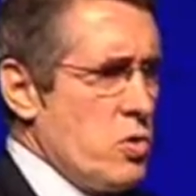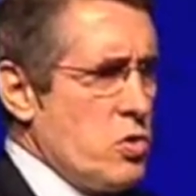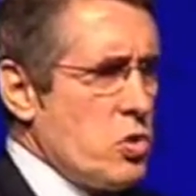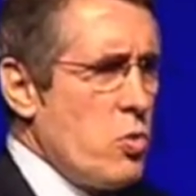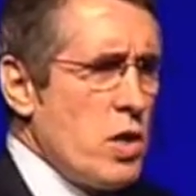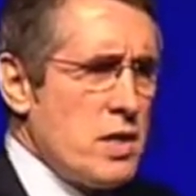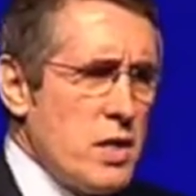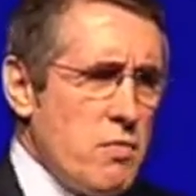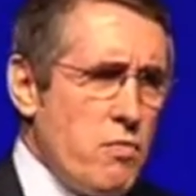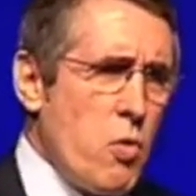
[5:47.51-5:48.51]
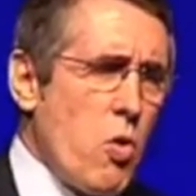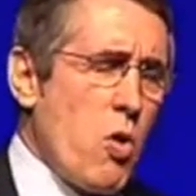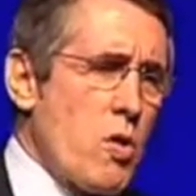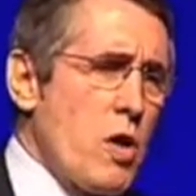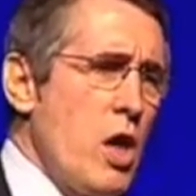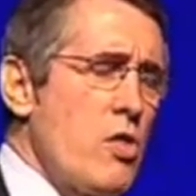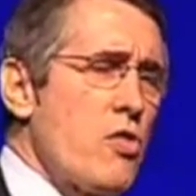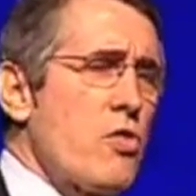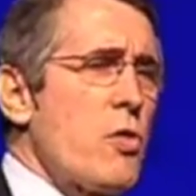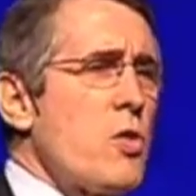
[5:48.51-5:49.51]
to 24,
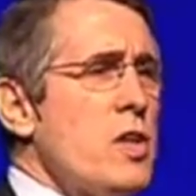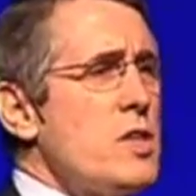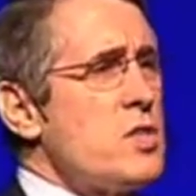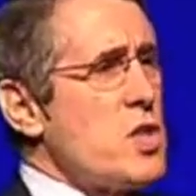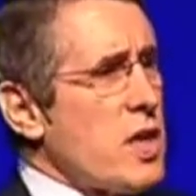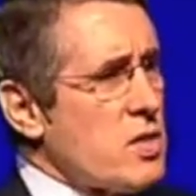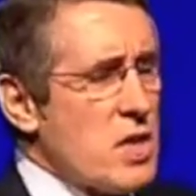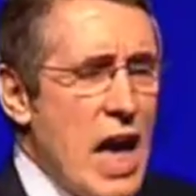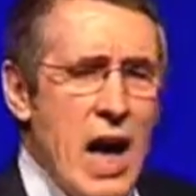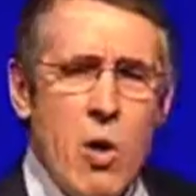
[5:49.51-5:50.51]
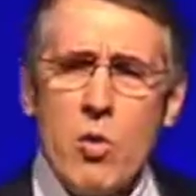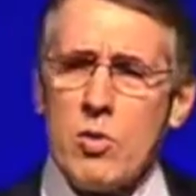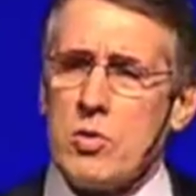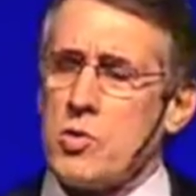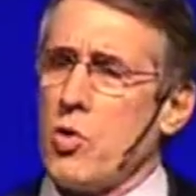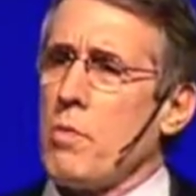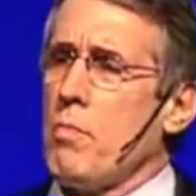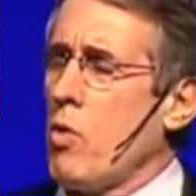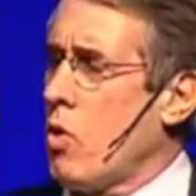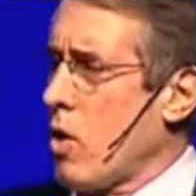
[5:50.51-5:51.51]
36 hours or
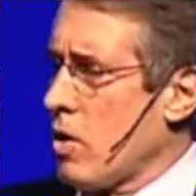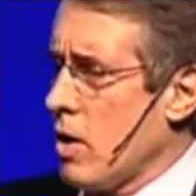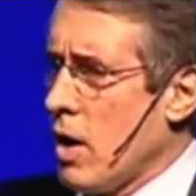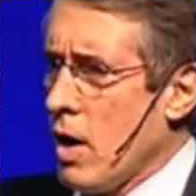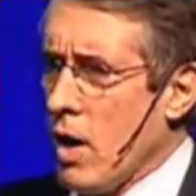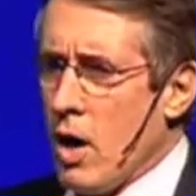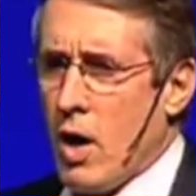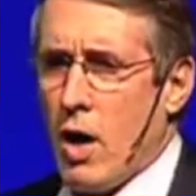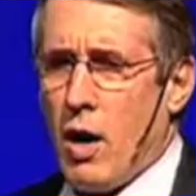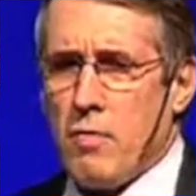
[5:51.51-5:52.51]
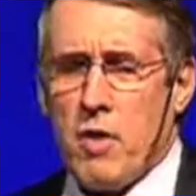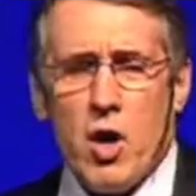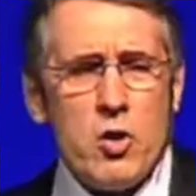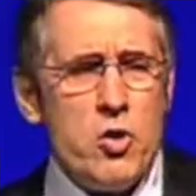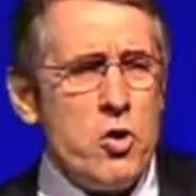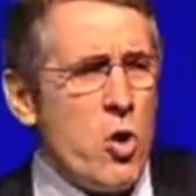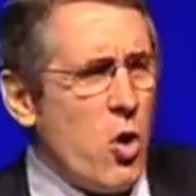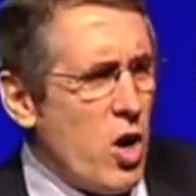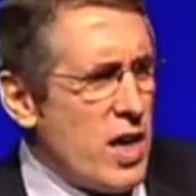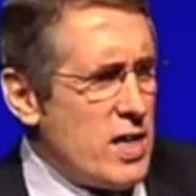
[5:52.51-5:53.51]
more of
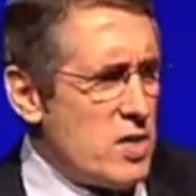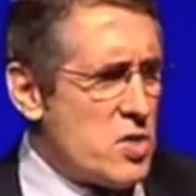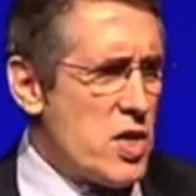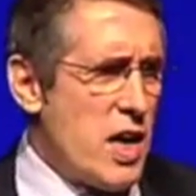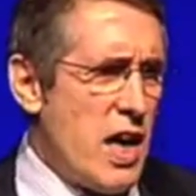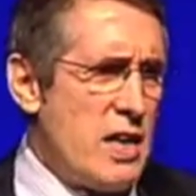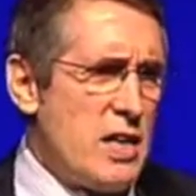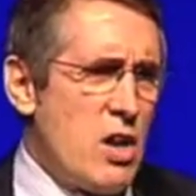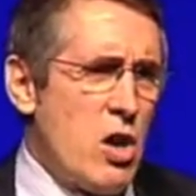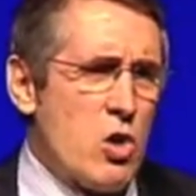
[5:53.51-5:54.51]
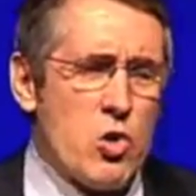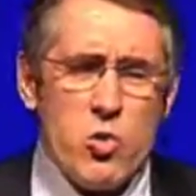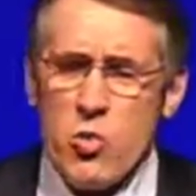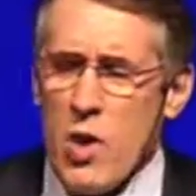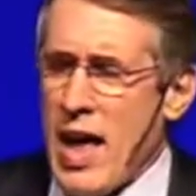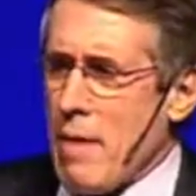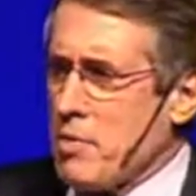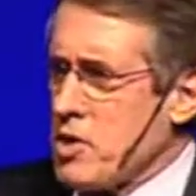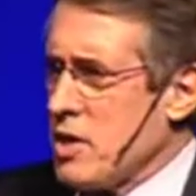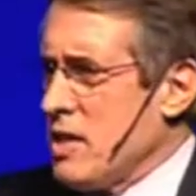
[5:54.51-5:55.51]
noise and
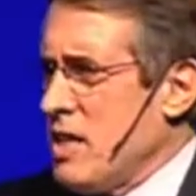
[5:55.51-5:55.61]
cramped